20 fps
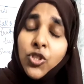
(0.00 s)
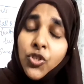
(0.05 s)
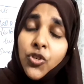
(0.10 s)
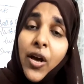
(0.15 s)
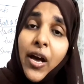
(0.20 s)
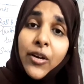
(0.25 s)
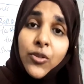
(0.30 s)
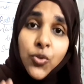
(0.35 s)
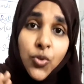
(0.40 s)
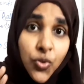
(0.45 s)
should
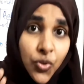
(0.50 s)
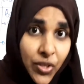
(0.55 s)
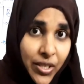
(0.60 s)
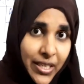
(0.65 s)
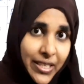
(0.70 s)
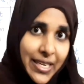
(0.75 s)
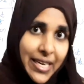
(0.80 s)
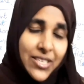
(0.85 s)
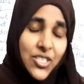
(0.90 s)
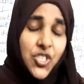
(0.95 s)
have to
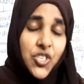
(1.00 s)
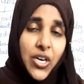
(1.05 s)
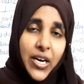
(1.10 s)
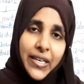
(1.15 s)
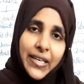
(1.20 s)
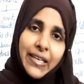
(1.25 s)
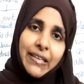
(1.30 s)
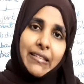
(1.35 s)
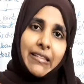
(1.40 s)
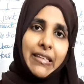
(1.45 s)
read and
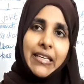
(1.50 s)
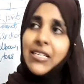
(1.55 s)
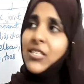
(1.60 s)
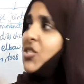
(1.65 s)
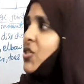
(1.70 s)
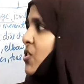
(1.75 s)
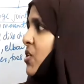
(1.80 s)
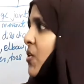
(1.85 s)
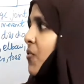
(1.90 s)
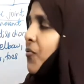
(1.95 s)
study these
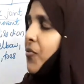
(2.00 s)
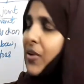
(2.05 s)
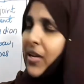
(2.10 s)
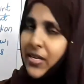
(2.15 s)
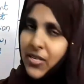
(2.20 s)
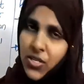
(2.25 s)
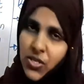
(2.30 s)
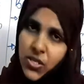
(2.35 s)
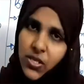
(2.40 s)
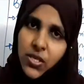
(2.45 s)

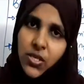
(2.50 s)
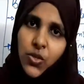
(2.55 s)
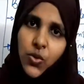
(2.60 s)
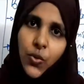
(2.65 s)
differences.